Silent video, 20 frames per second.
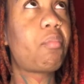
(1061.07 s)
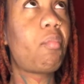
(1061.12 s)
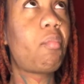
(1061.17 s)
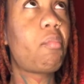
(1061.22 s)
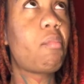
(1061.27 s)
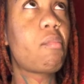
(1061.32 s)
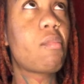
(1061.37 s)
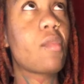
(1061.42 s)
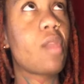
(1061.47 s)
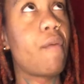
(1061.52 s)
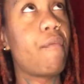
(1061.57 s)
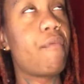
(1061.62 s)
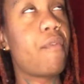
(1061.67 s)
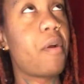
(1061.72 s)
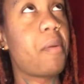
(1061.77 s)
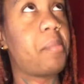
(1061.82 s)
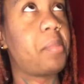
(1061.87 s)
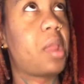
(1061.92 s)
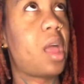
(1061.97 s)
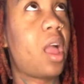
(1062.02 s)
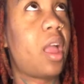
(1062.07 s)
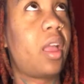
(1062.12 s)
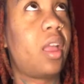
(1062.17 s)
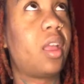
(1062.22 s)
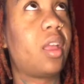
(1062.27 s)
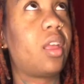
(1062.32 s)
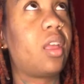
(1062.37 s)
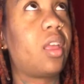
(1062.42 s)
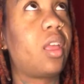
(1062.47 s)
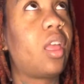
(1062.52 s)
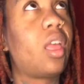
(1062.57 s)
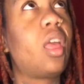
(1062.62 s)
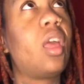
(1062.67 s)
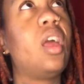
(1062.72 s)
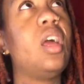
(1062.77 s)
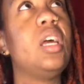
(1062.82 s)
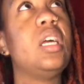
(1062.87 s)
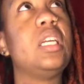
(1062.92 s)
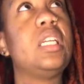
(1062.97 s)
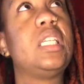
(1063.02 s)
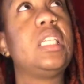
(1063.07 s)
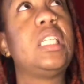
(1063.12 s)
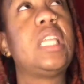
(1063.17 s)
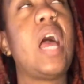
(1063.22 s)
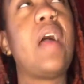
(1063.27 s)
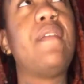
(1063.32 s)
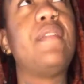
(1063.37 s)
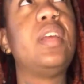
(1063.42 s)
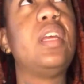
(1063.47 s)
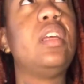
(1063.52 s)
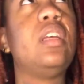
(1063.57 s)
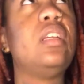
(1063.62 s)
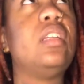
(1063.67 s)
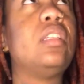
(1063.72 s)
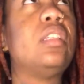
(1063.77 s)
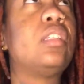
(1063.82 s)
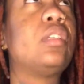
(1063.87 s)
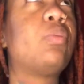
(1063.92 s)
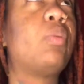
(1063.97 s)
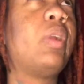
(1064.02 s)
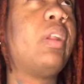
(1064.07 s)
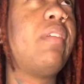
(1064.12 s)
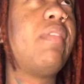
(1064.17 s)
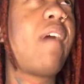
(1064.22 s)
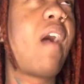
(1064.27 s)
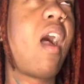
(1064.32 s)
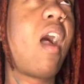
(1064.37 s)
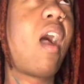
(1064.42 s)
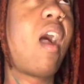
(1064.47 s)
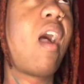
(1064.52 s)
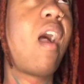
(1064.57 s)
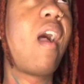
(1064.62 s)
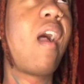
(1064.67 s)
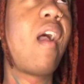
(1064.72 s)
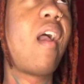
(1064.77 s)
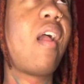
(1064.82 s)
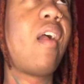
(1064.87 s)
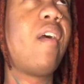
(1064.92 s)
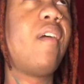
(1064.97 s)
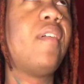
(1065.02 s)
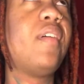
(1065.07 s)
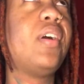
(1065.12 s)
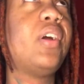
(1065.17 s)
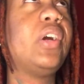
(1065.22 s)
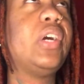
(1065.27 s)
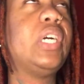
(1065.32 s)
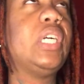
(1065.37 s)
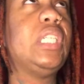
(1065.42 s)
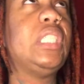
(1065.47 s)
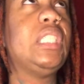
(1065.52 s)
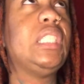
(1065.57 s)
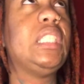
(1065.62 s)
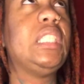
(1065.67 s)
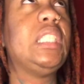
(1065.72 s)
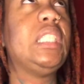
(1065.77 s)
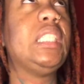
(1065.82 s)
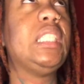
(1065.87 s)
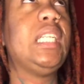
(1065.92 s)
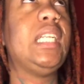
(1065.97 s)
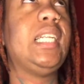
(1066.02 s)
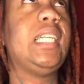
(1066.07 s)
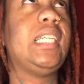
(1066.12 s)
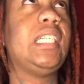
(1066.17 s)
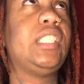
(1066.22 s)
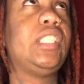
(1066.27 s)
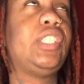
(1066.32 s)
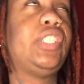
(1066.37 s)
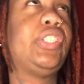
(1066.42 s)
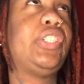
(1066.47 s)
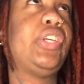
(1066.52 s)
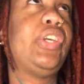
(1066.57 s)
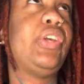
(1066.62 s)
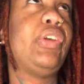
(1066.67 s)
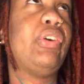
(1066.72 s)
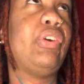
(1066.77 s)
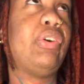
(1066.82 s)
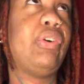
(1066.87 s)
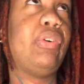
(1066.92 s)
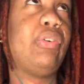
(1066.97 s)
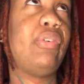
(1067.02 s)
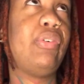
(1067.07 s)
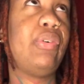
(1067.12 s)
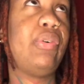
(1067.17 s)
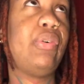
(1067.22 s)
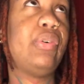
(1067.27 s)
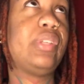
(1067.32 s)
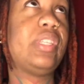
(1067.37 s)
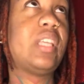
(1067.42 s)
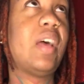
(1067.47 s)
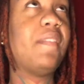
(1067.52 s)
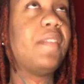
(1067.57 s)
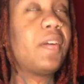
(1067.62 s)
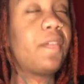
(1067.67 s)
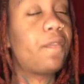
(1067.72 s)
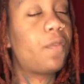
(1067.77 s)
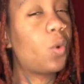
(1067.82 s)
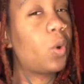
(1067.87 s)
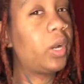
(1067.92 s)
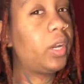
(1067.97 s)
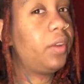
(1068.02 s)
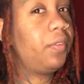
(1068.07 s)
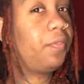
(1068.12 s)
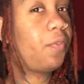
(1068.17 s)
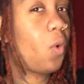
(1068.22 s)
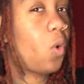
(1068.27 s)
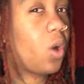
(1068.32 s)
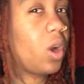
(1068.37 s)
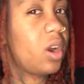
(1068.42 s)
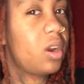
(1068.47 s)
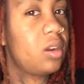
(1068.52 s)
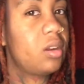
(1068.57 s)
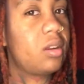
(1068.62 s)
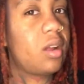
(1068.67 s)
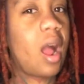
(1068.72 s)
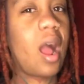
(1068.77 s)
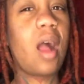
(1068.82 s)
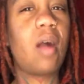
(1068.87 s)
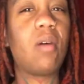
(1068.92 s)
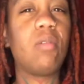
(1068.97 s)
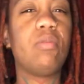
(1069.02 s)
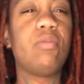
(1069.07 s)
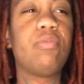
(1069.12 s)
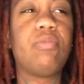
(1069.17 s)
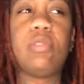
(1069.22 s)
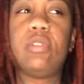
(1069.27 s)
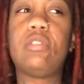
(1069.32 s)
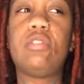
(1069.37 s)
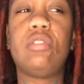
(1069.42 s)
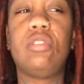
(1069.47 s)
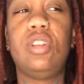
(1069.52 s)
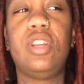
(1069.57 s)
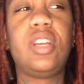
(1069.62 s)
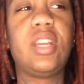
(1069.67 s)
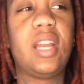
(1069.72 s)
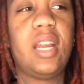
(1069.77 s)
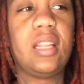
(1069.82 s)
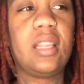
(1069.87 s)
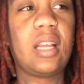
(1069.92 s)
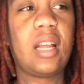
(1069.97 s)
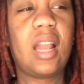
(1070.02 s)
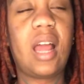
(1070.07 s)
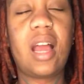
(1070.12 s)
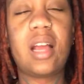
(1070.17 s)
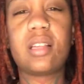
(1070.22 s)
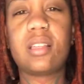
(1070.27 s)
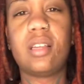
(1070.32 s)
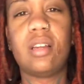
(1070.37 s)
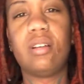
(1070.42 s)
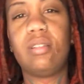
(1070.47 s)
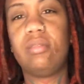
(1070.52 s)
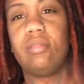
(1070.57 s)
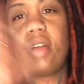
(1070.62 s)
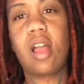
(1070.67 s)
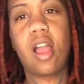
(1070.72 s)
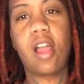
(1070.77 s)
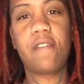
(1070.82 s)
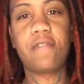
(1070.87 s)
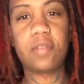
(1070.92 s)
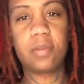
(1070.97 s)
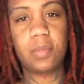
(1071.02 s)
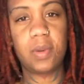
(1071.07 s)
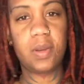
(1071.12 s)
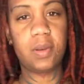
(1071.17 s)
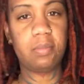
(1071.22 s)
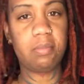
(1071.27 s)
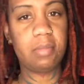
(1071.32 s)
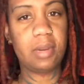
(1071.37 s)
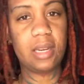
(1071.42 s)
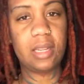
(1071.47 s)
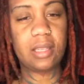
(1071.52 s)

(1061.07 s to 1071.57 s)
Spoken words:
from like 7:25 till 7:44. I was looking at the clock, so however many minutes is